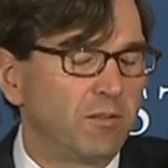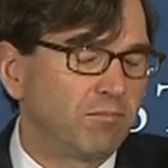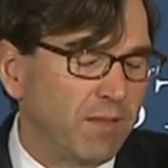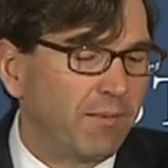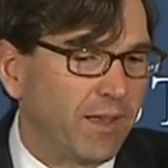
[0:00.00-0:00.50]
or
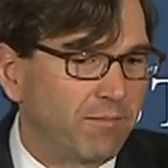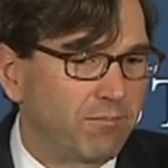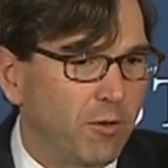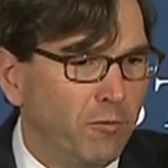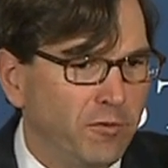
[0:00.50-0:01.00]

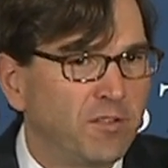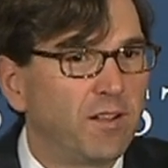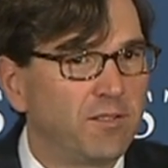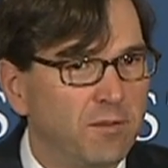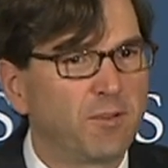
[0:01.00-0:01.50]
that
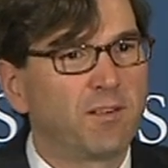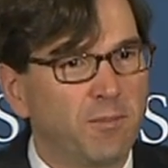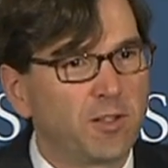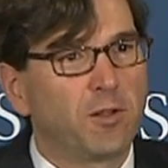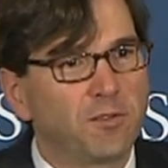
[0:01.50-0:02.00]
overstates it, but
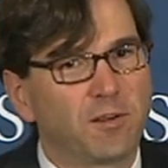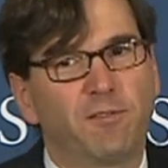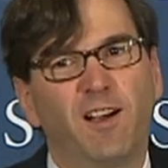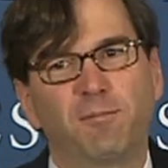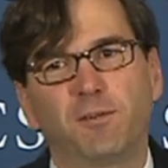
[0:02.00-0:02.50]
something closer to
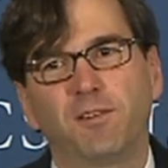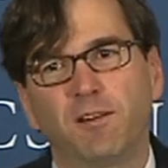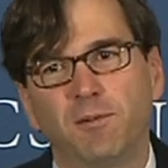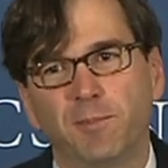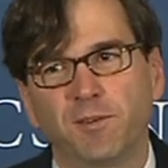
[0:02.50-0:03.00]
5%
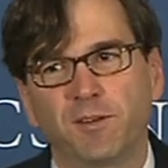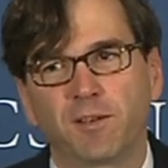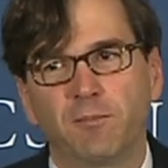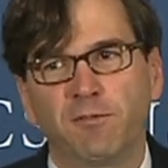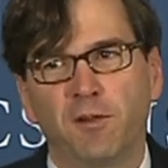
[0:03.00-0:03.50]
of people's
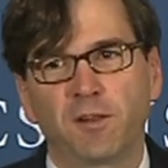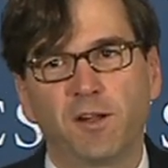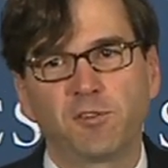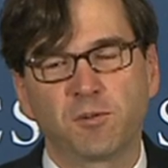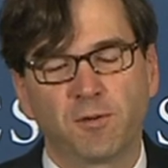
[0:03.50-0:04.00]
income falling
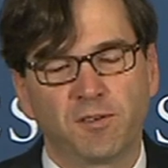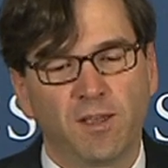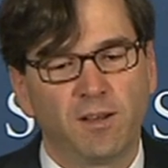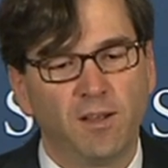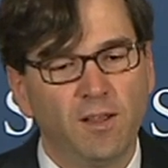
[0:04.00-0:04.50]
100%